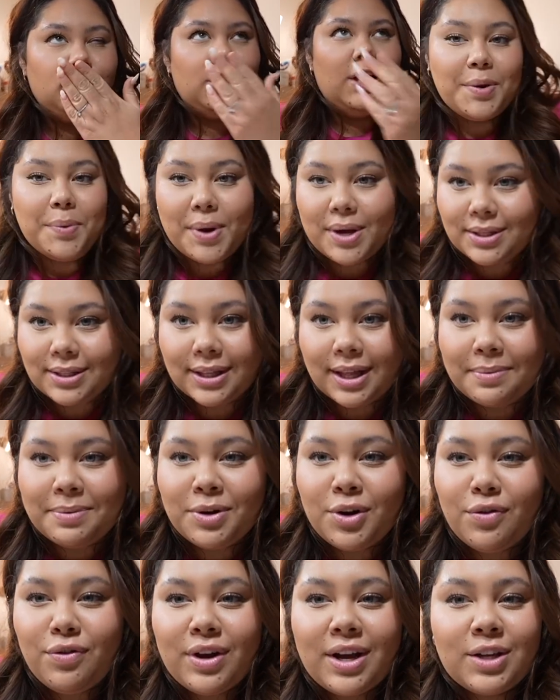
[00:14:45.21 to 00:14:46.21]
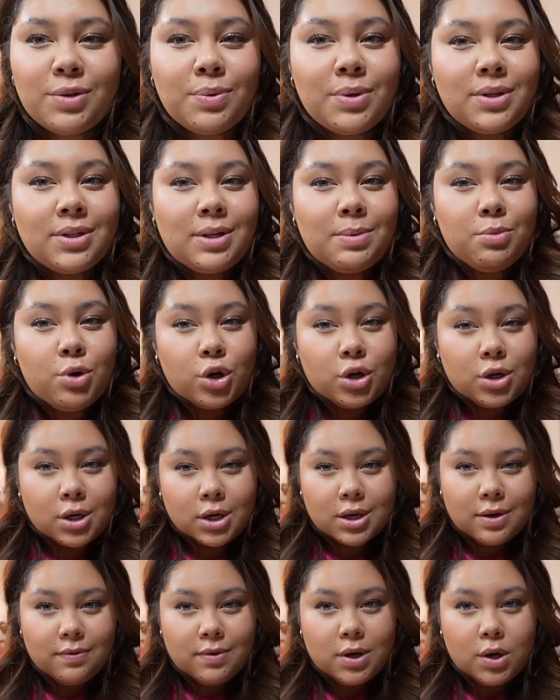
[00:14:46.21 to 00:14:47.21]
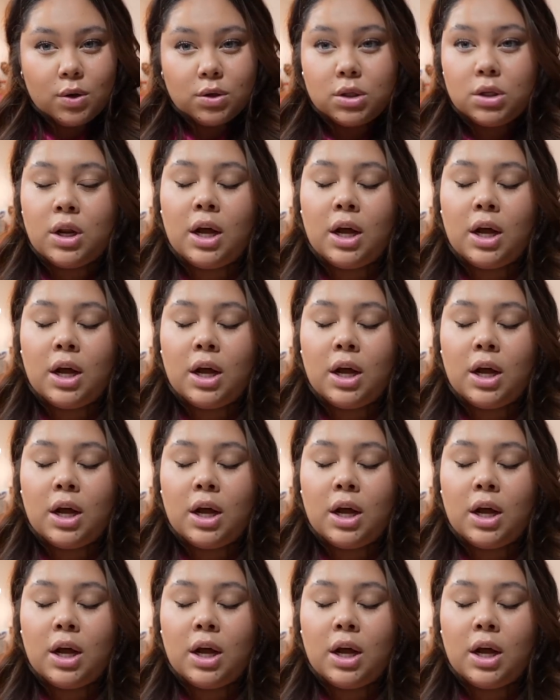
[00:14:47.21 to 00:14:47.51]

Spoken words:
Anyways, let me know if you guys want to see more cooking videos.